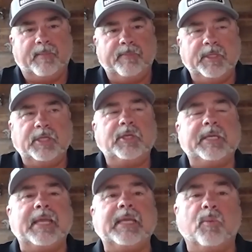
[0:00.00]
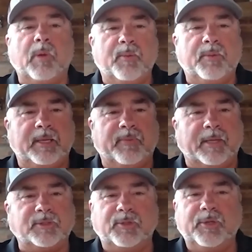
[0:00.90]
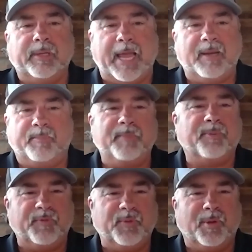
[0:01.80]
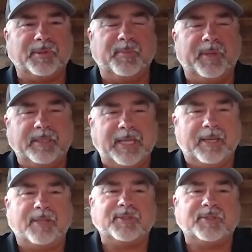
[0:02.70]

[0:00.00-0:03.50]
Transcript: you can't get away with anything. So you can lie to people if you want to, but in a town that